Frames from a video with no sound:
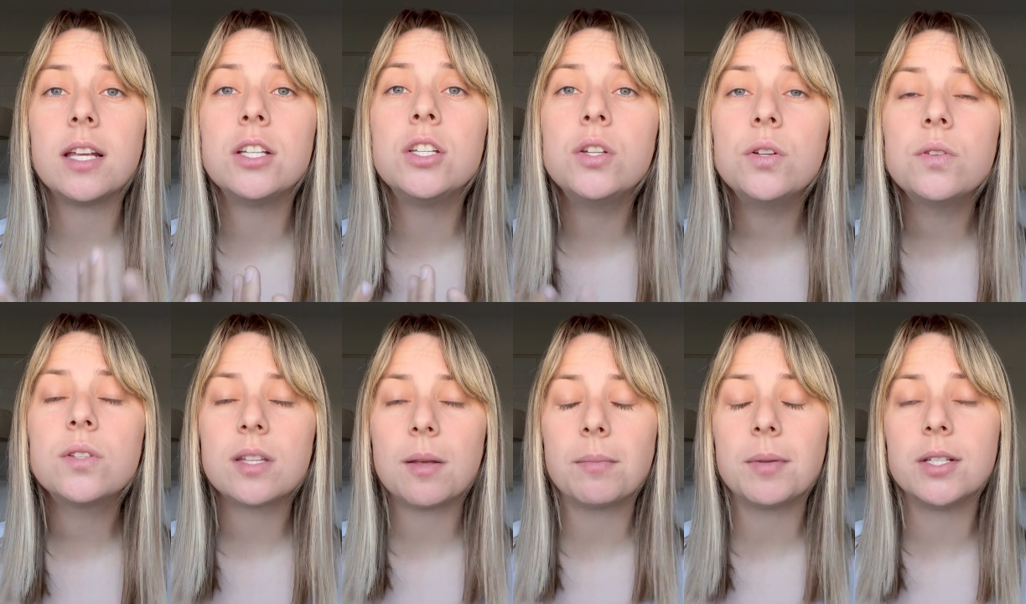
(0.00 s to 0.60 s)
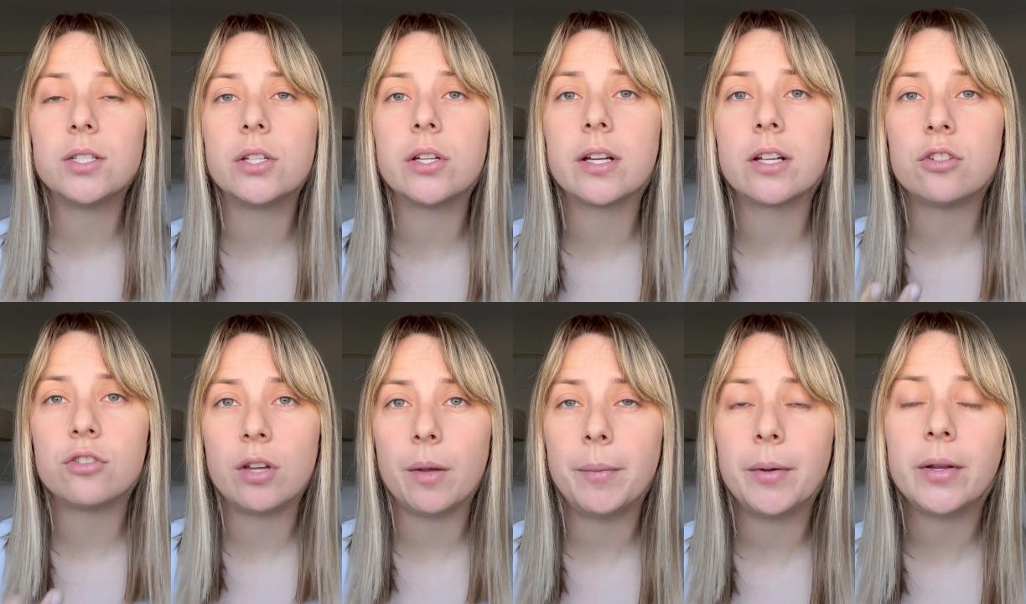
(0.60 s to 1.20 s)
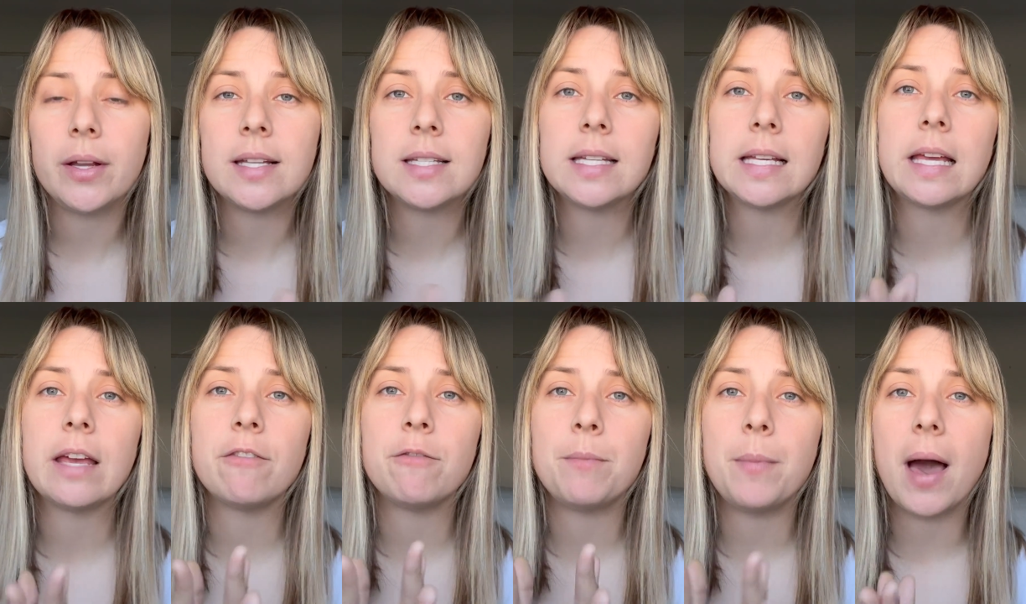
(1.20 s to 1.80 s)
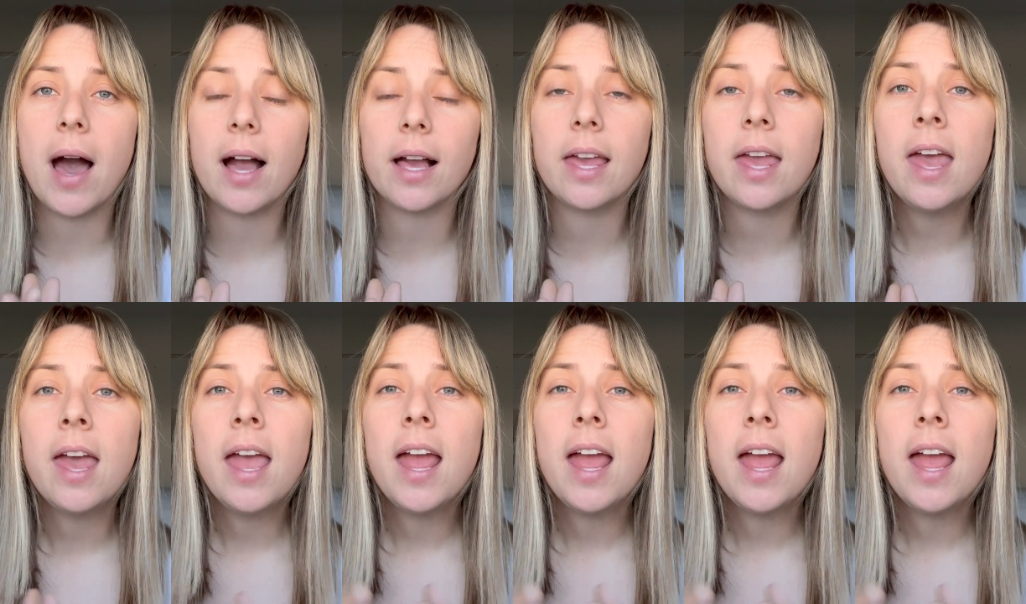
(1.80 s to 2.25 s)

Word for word: do something to contribute and to give back